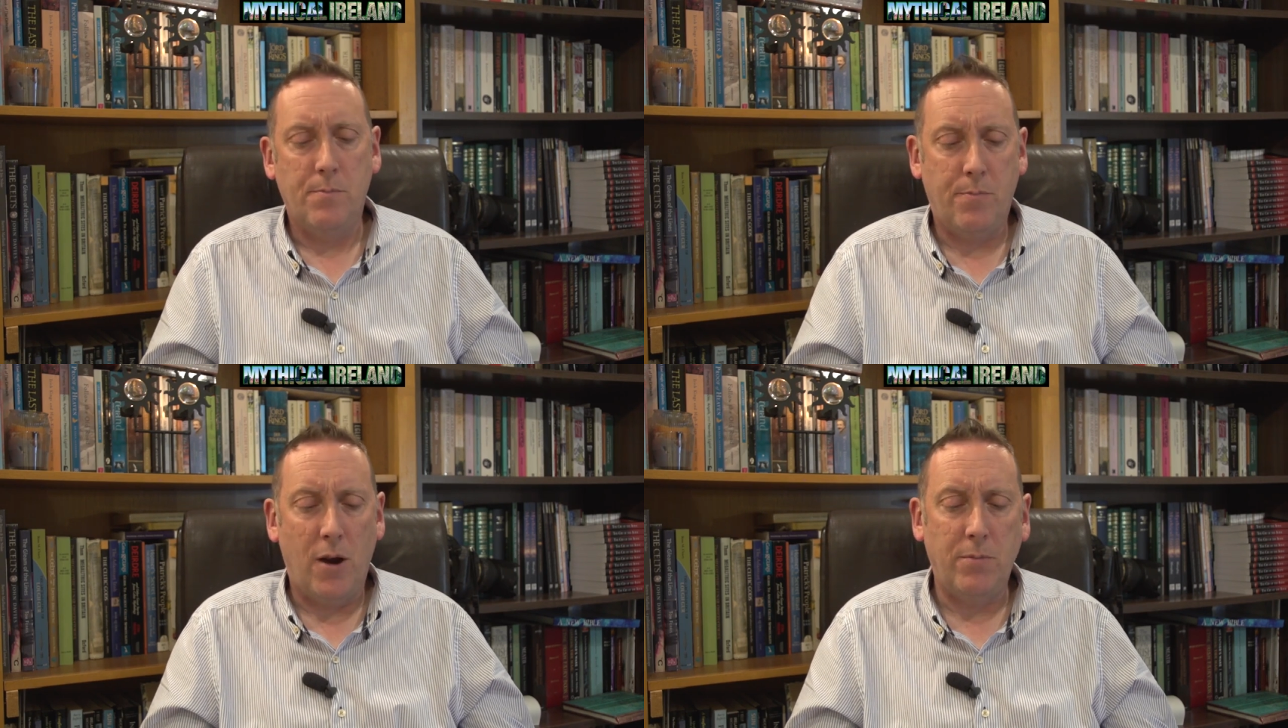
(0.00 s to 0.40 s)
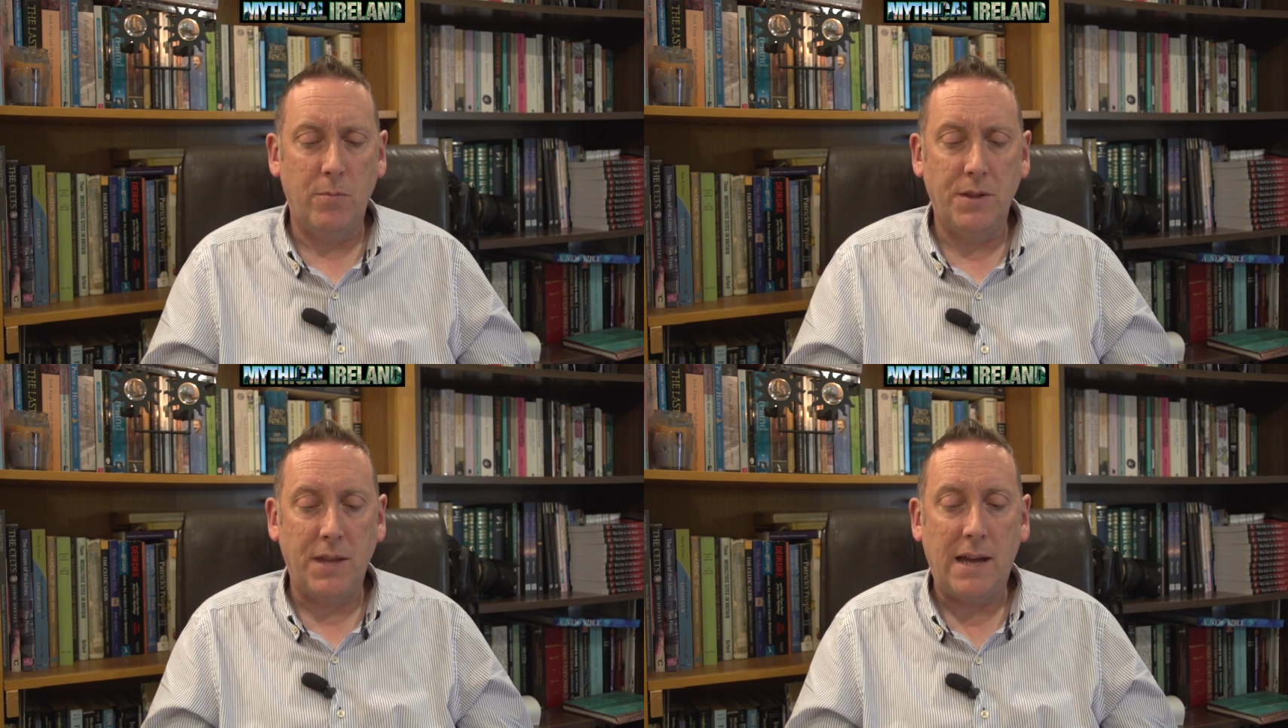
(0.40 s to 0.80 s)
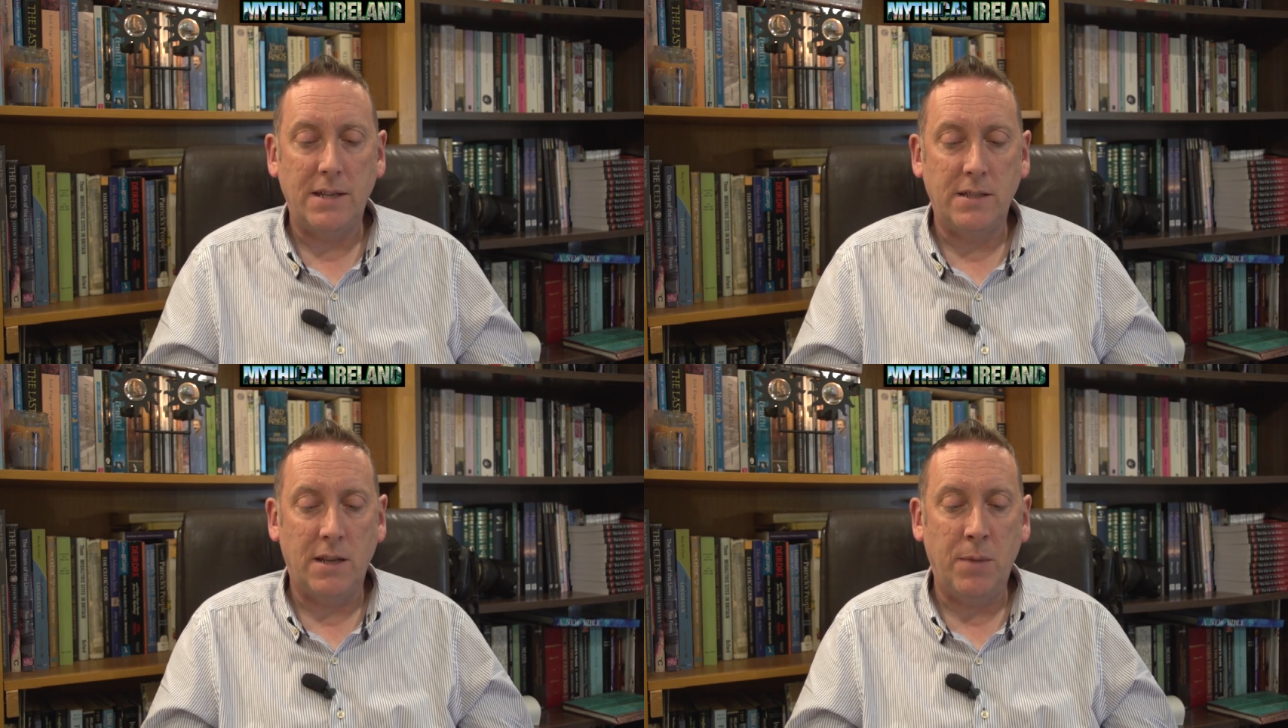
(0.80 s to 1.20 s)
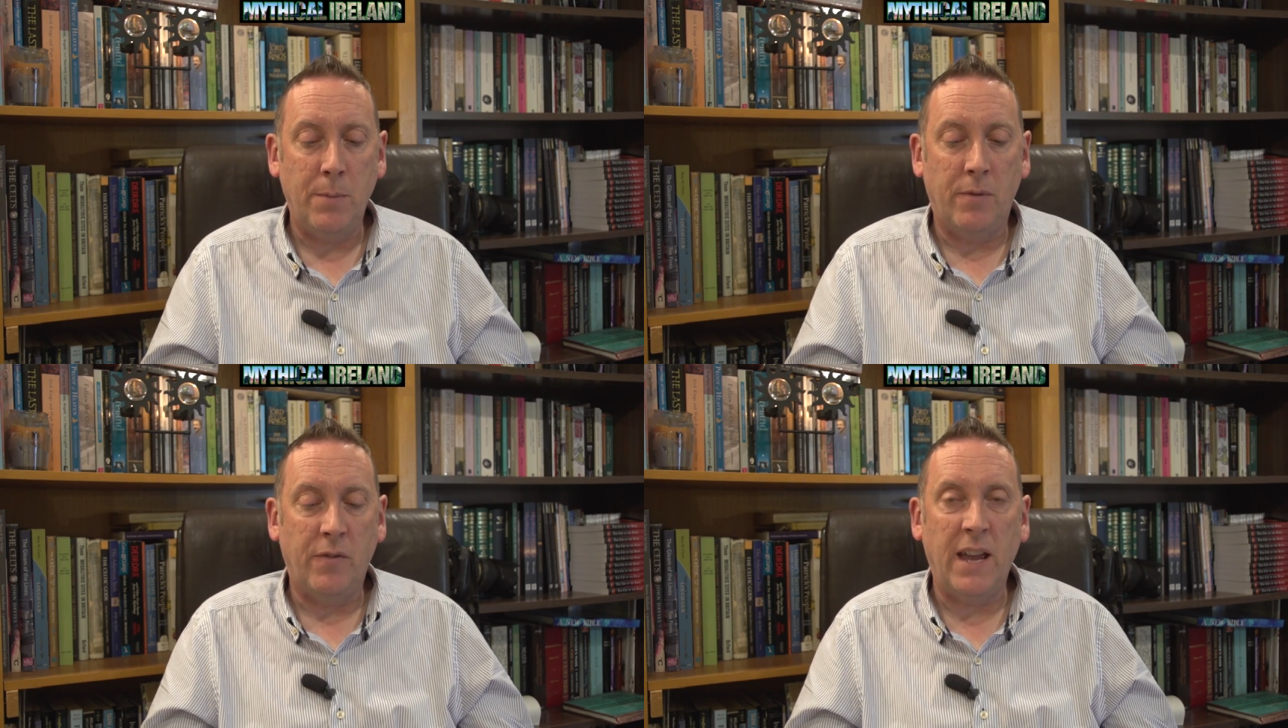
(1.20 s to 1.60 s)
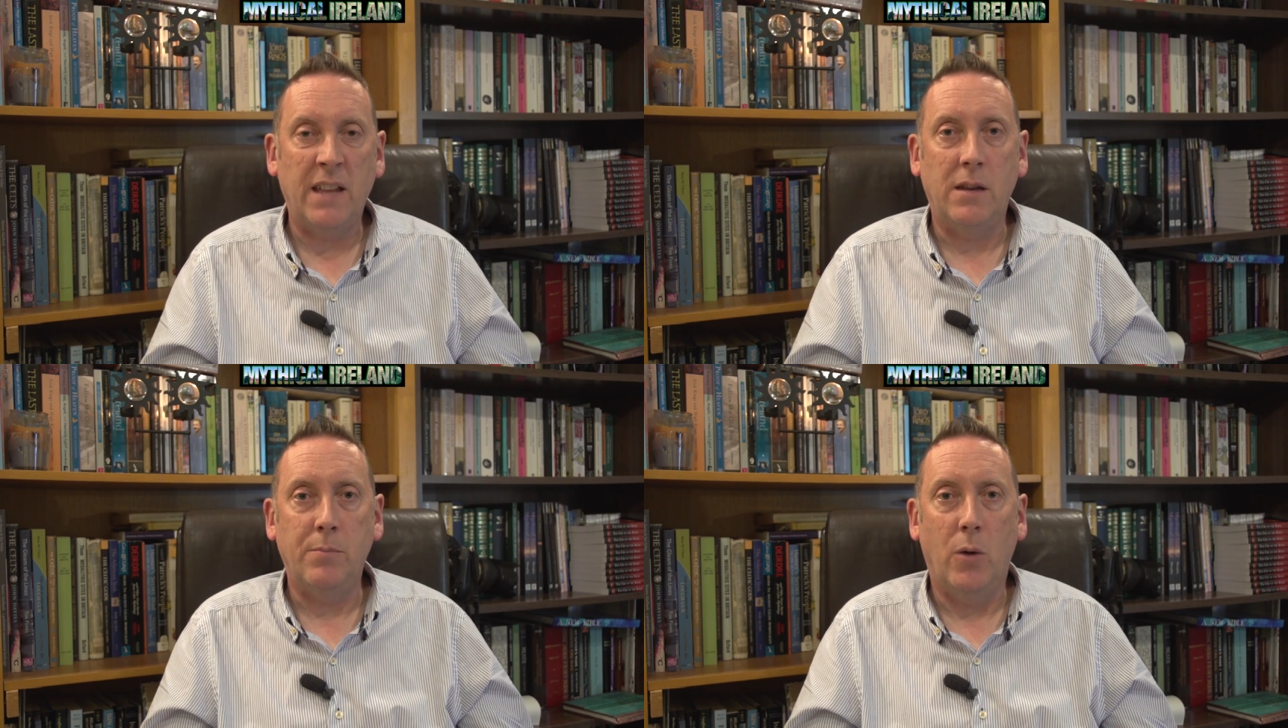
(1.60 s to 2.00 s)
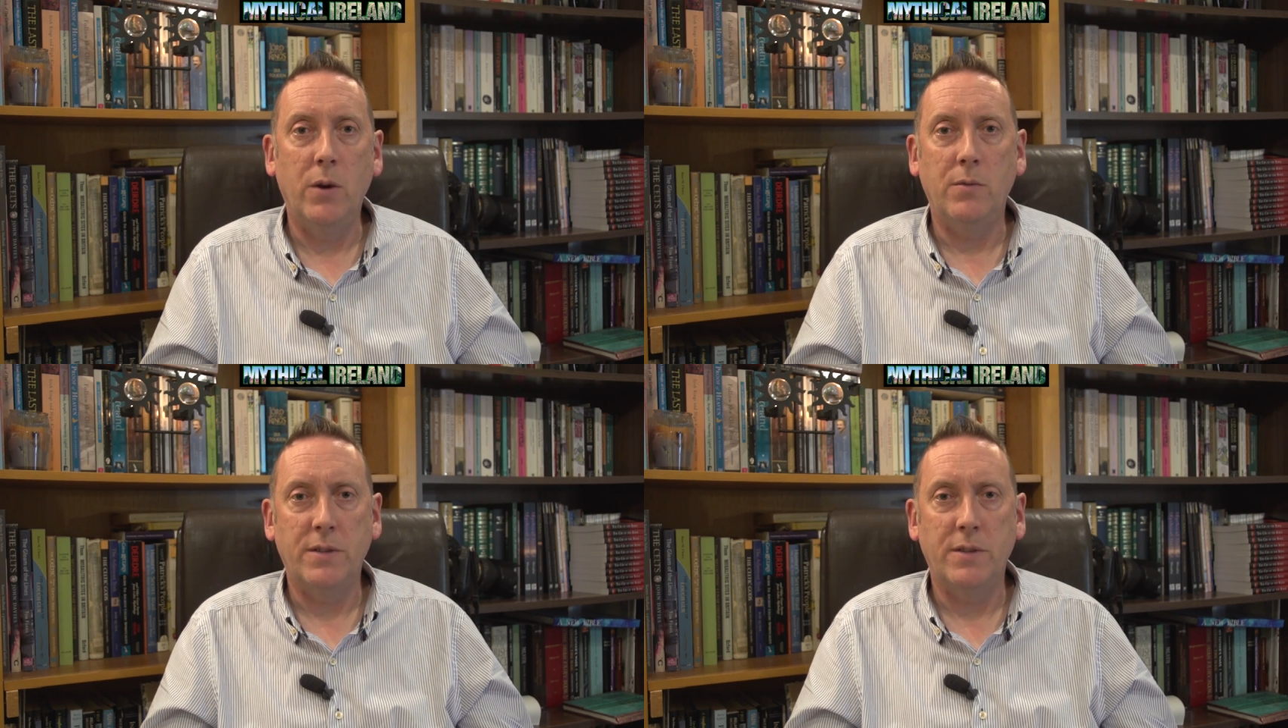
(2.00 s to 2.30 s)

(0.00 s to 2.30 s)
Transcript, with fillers: Problem with that is that people forget that Boann